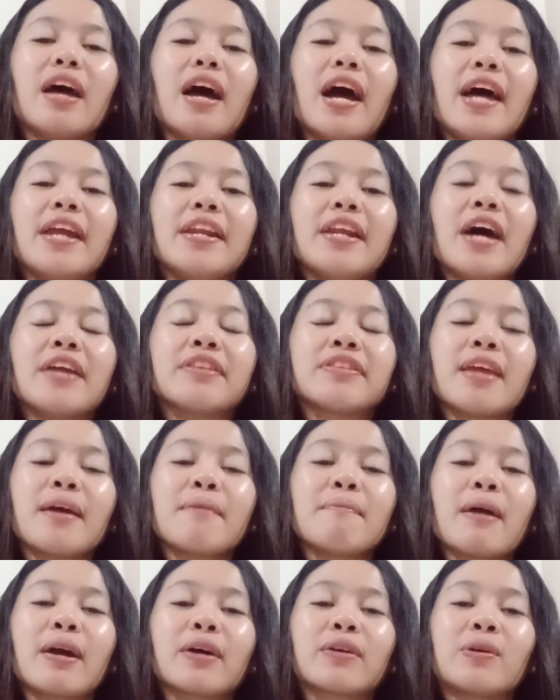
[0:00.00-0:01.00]
an
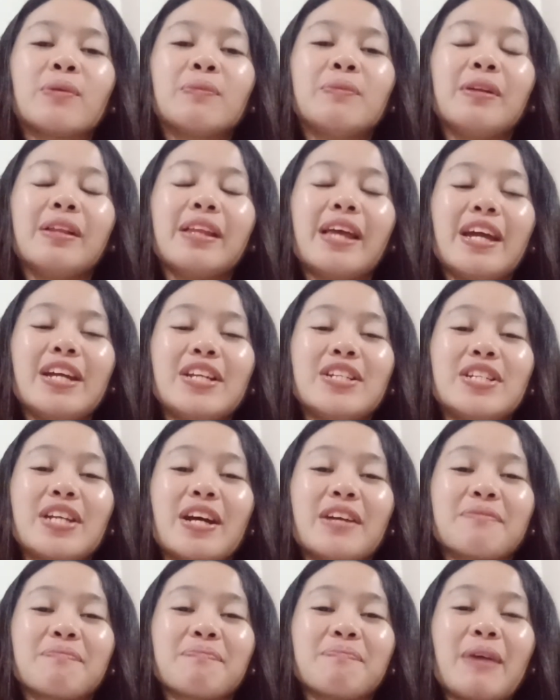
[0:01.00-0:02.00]
antimicrobial
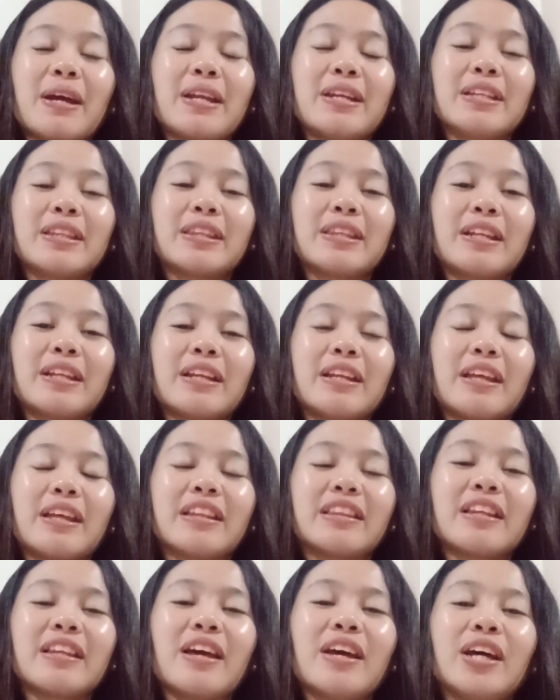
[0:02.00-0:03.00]
agent
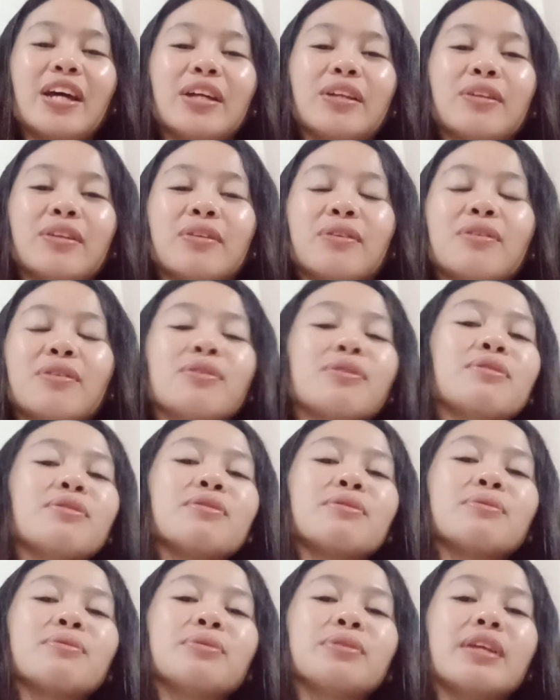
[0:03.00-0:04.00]
penetrate
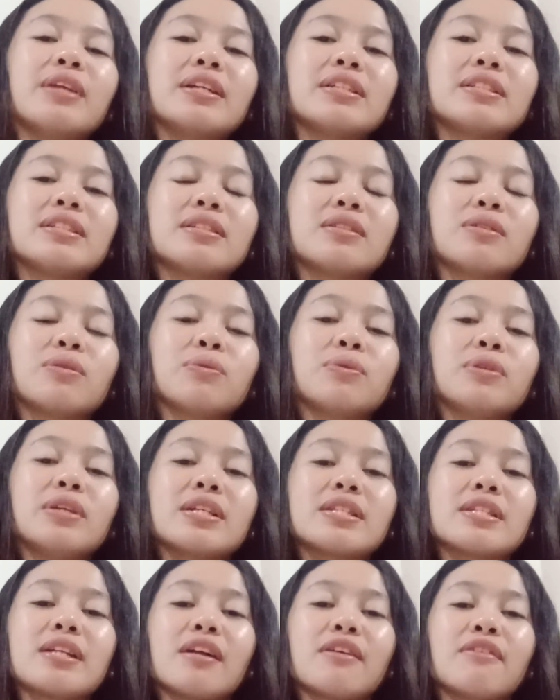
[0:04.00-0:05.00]
to
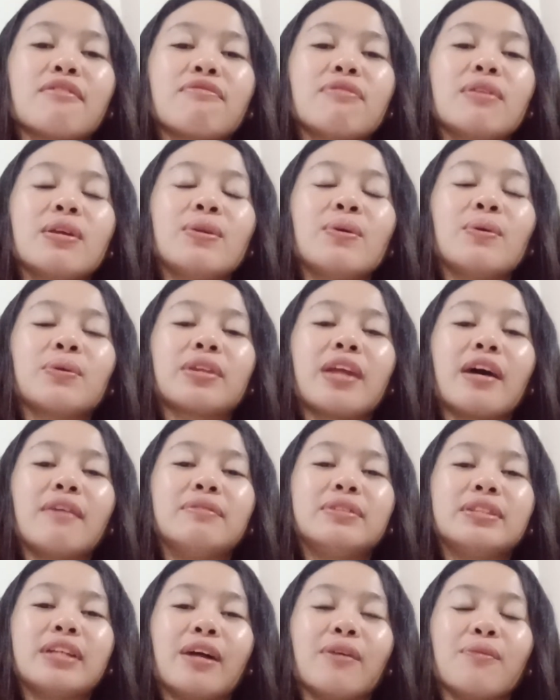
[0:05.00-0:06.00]
the cell if they don't
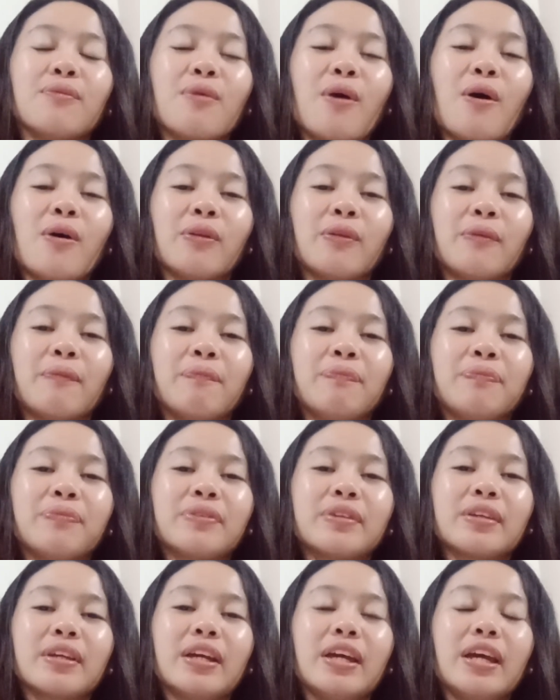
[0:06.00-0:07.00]
have cell wall
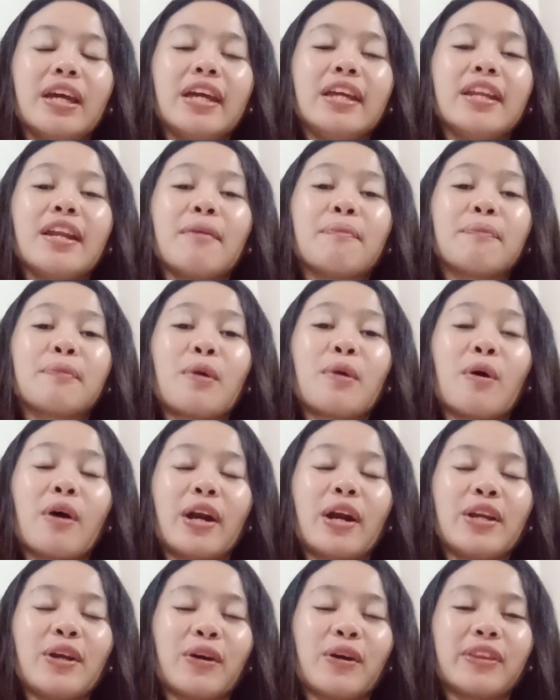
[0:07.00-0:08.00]
in a
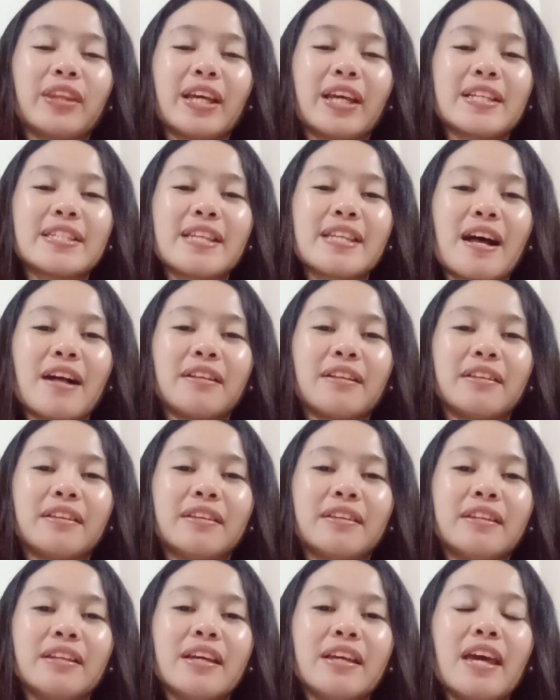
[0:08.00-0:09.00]
prokaryotic cell?
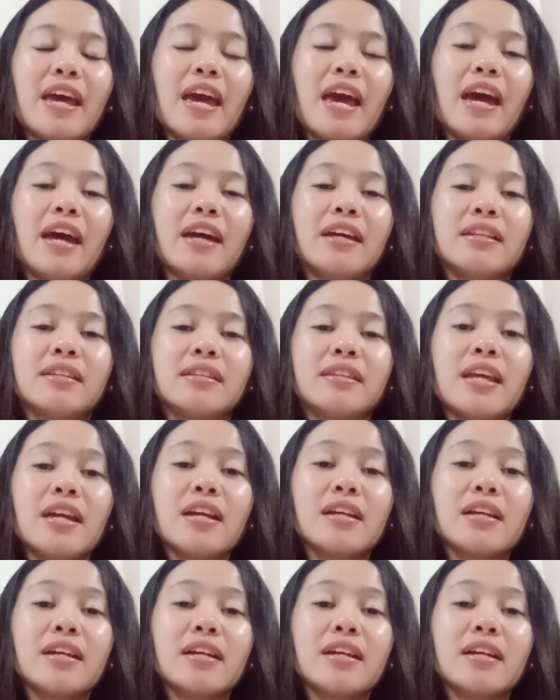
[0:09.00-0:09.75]
And